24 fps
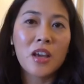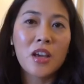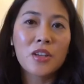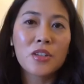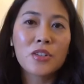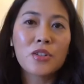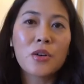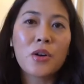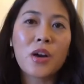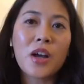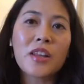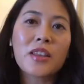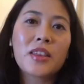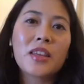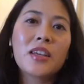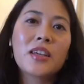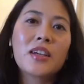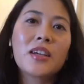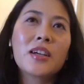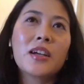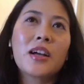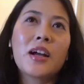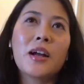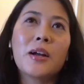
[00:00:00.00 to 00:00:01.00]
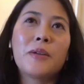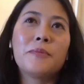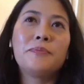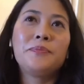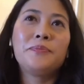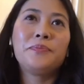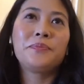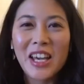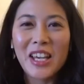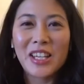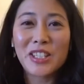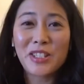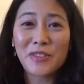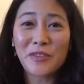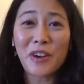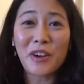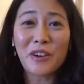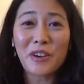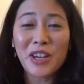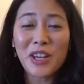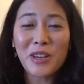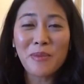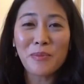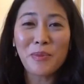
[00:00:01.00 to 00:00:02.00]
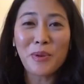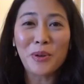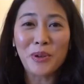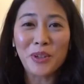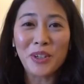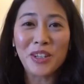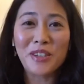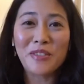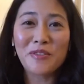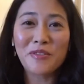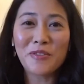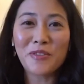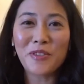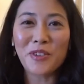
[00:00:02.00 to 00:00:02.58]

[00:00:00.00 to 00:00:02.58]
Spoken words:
So I think it's very important